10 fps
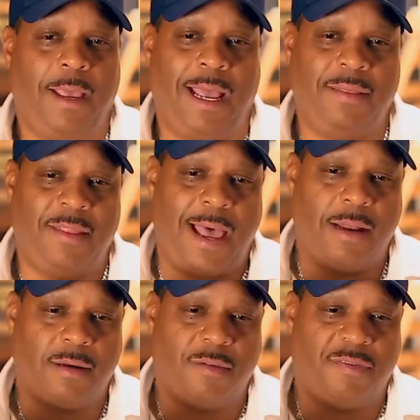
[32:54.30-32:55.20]
And
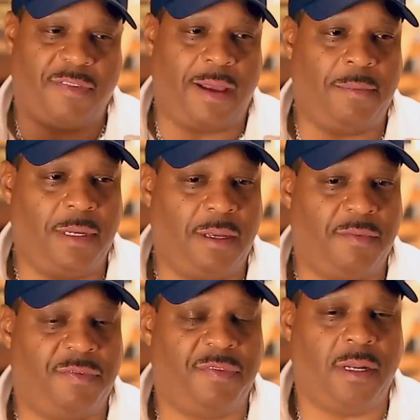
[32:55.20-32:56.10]
that family
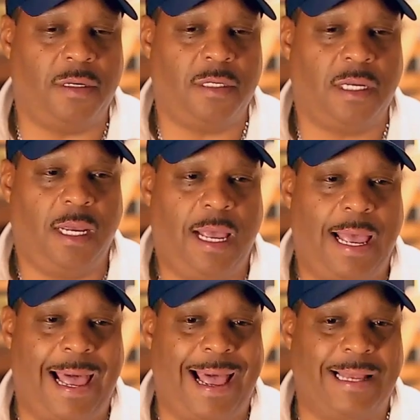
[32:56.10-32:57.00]
fund
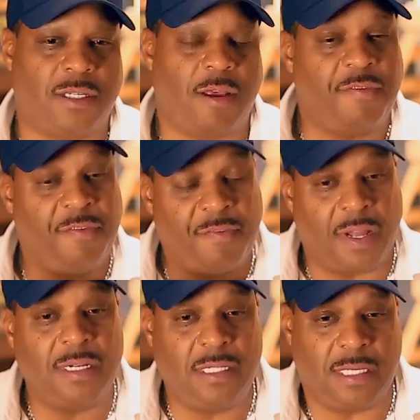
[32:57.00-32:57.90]
has
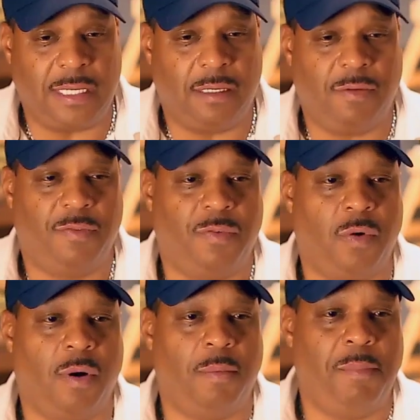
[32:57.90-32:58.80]
funded
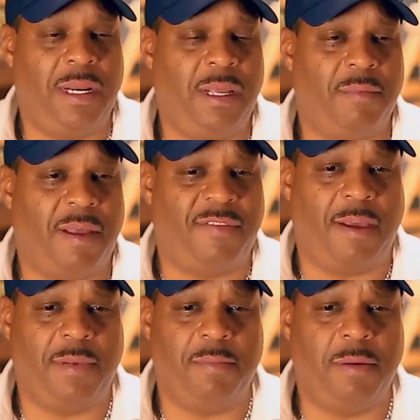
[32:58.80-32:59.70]
for many of my family